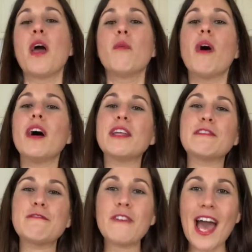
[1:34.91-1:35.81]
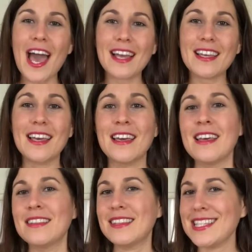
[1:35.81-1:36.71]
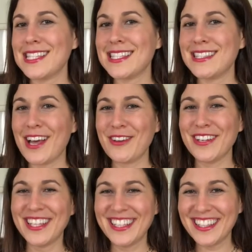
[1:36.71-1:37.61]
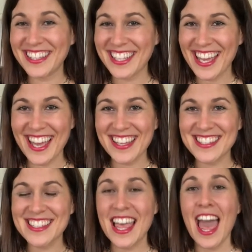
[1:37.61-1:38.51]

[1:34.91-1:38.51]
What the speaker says: Well, in fact, this is not really the case.